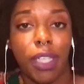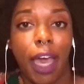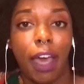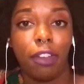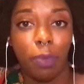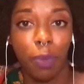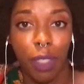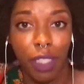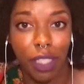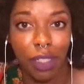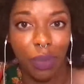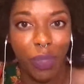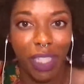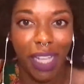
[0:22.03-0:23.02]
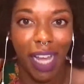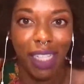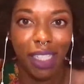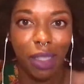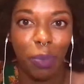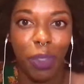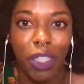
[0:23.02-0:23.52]
out of prison with the
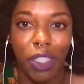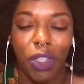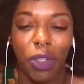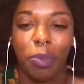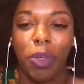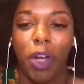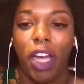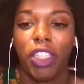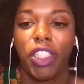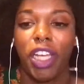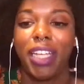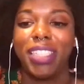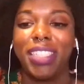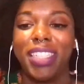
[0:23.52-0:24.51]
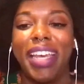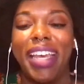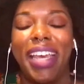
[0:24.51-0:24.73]
Last Prisoner Project,